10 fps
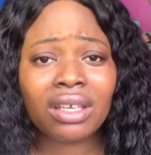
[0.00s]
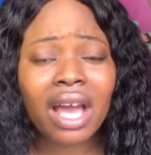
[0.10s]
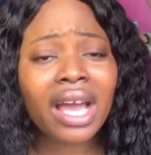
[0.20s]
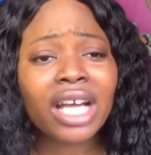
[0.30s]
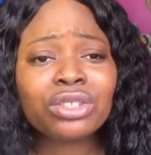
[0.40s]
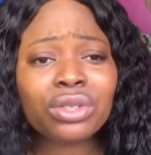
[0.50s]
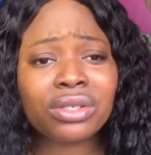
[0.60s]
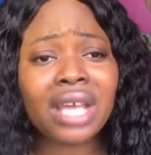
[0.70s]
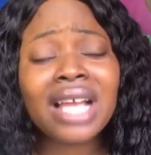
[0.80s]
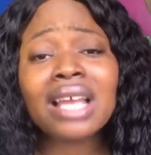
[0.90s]
I can't
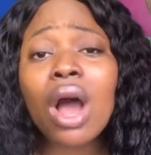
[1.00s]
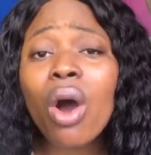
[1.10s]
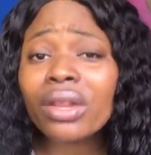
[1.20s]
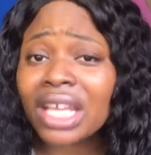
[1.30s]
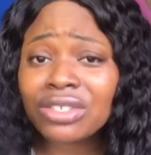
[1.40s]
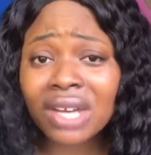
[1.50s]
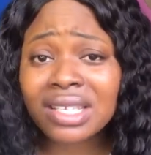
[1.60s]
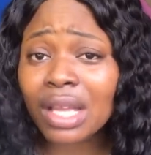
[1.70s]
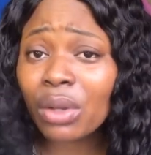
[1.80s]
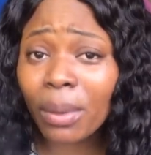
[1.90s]
trust you. And all Nigerians
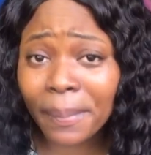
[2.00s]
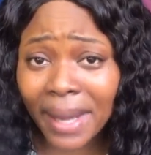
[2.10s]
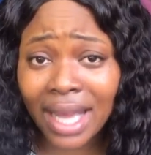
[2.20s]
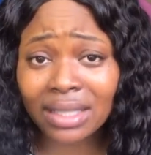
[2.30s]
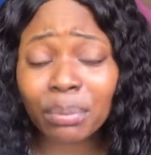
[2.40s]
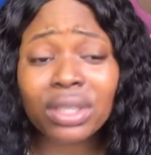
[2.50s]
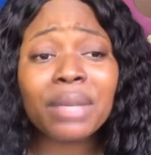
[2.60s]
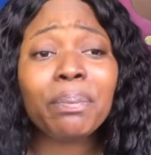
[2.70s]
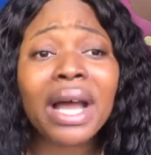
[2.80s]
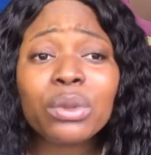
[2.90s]
are not bad, but the
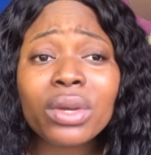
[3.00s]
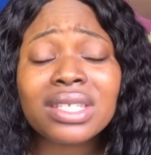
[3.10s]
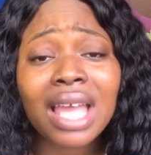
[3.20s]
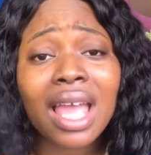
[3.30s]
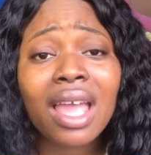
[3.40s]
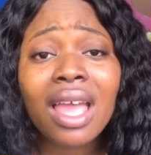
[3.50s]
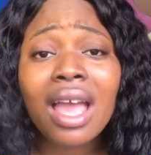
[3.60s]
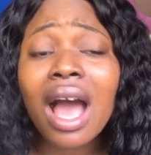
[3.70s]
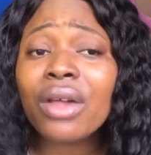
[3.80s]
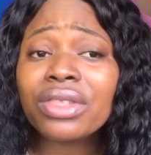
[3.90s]
bad ones there
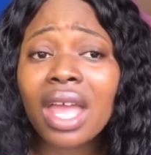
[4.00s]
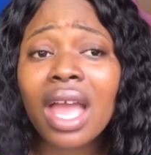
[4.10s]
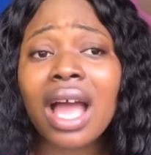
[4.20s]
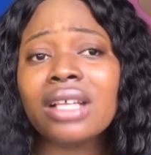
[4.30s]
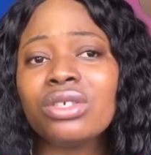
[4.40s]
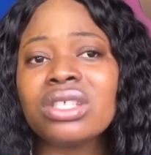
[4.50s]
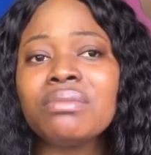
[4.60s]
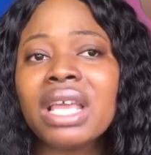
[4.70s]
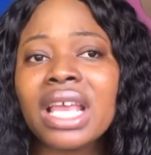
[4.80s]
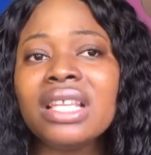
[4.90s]
out there are just
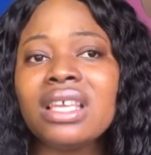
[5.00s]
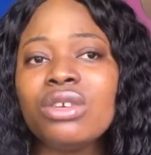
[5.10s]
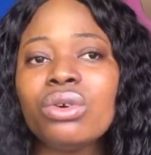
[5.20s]
making,